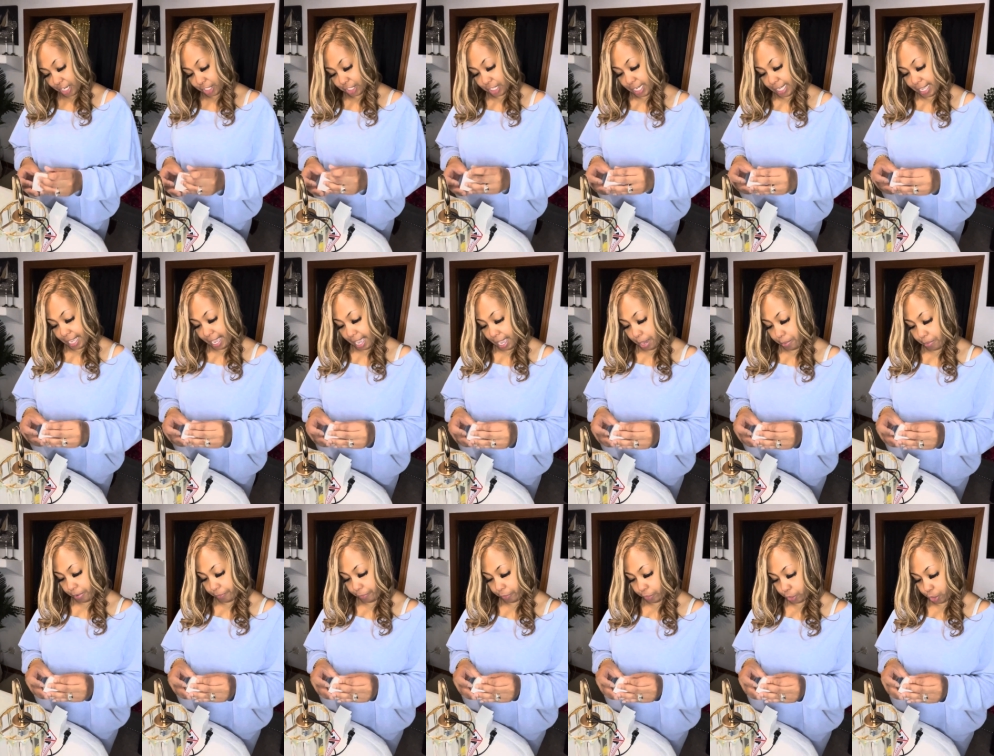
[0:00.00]
she came
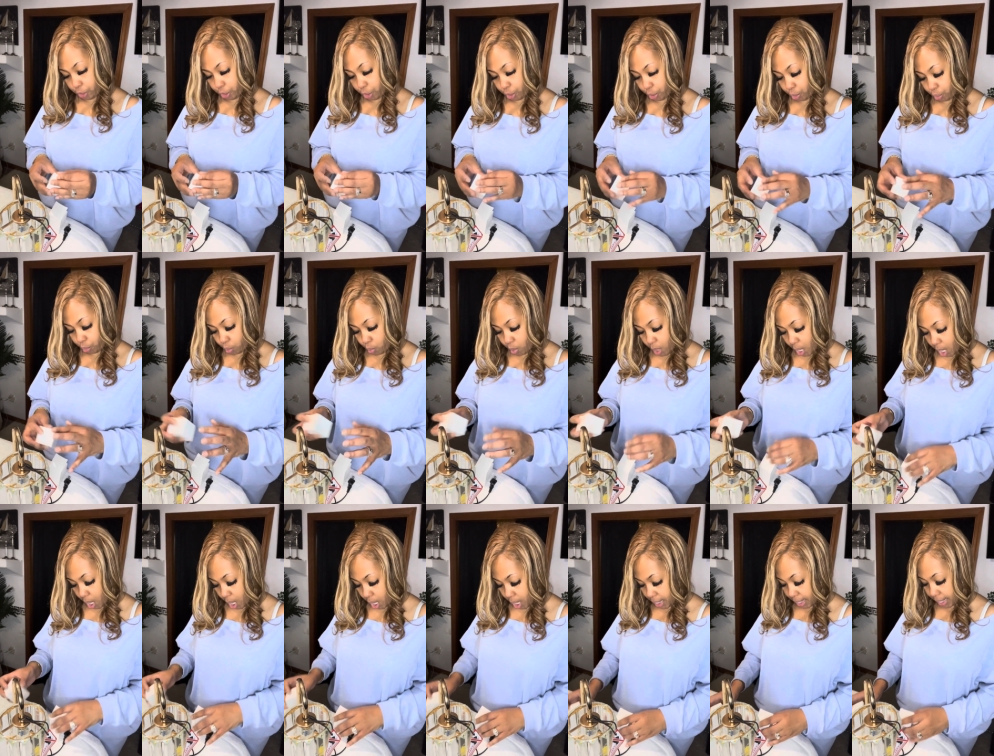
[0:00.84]
with two
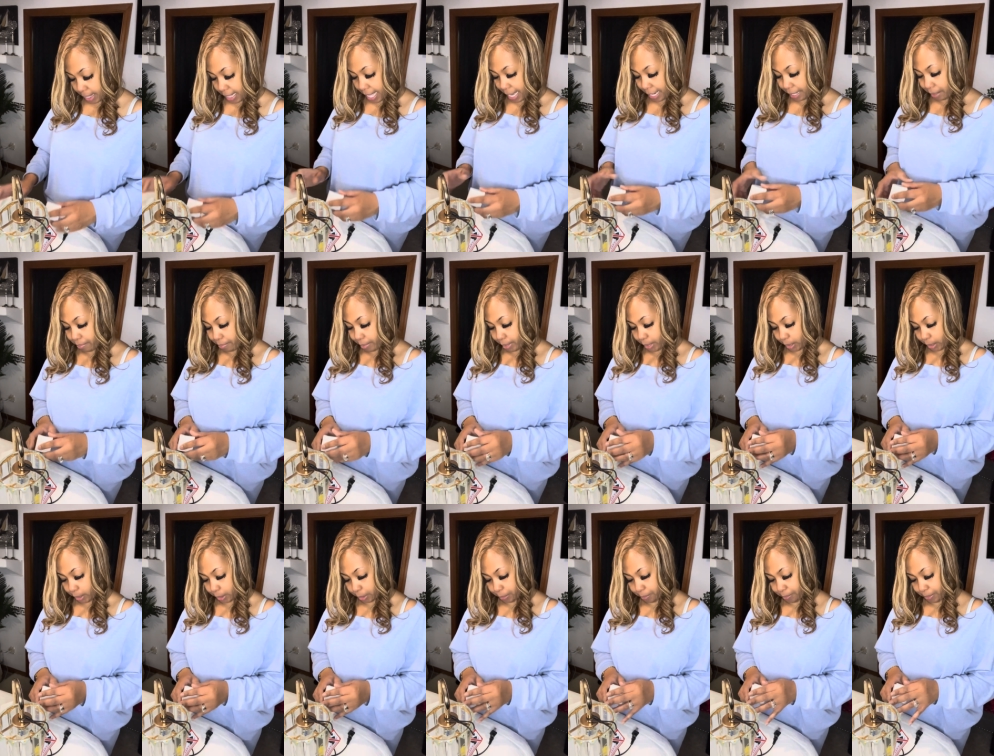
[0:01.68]
light
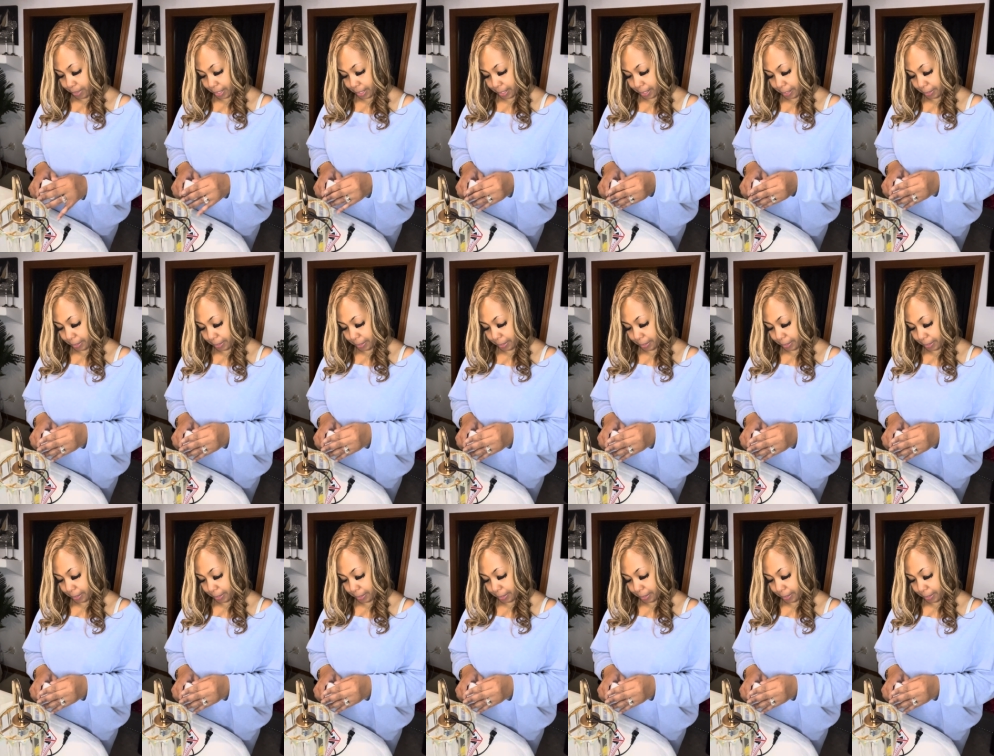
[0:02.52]
bulbs.